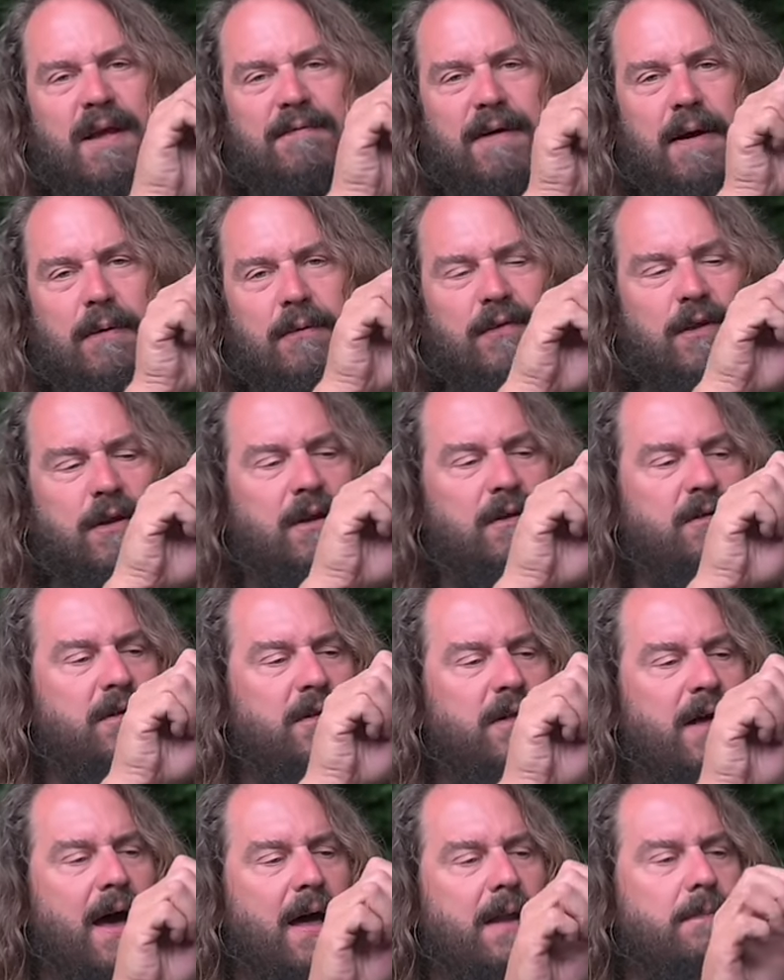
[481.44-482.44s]
if I was going to
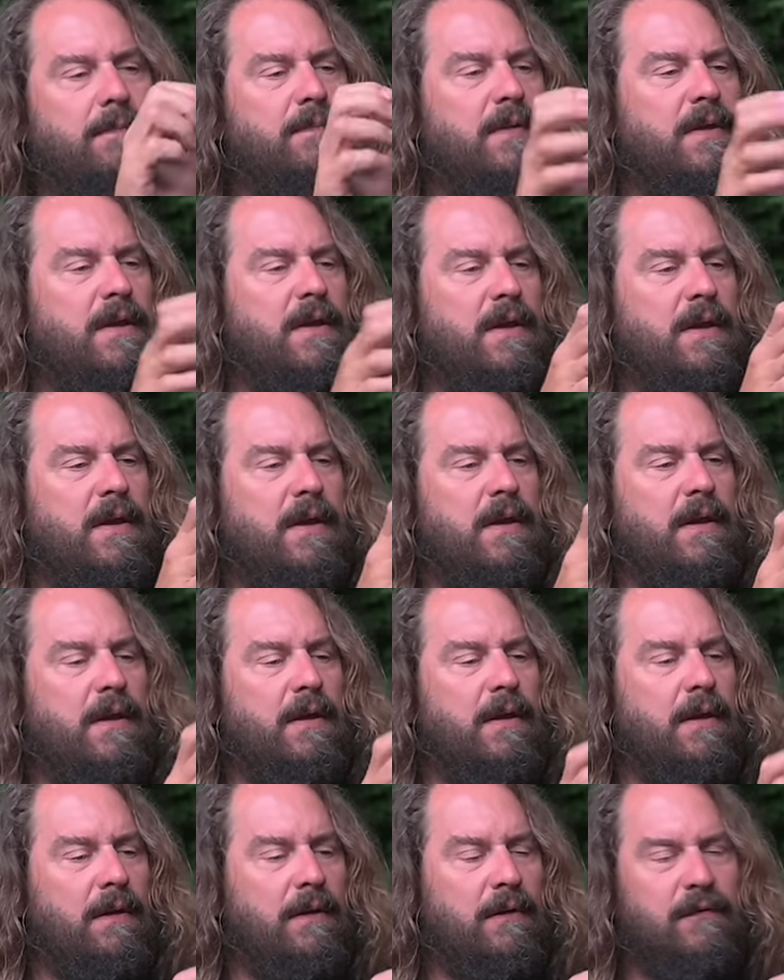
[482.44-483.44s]
do that.
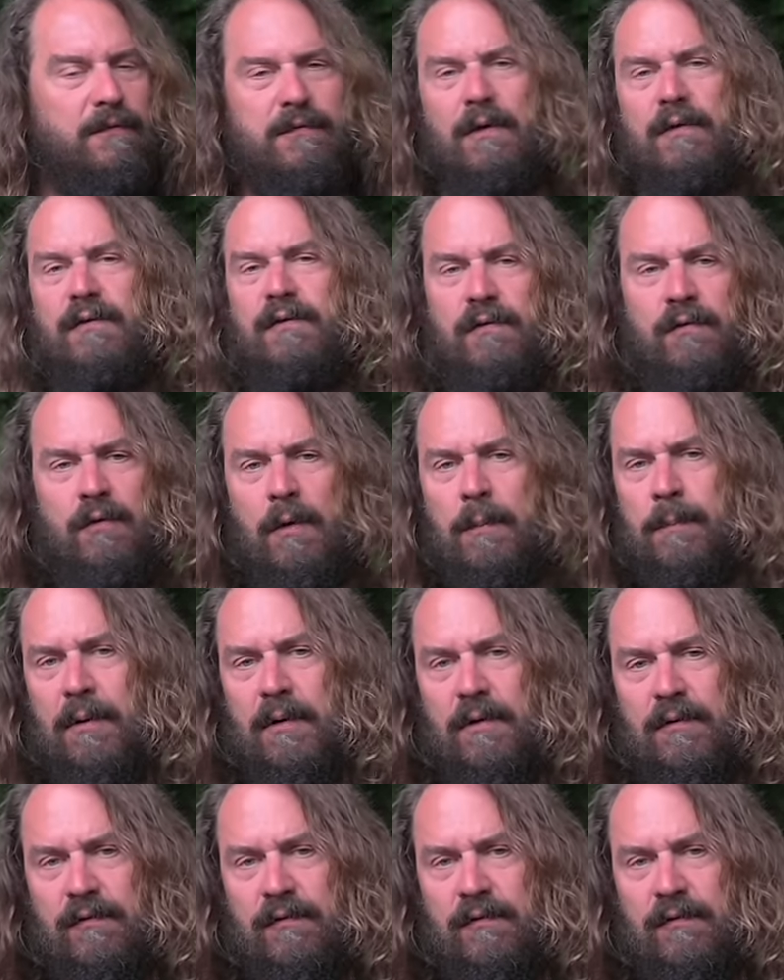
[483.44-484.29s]
So super,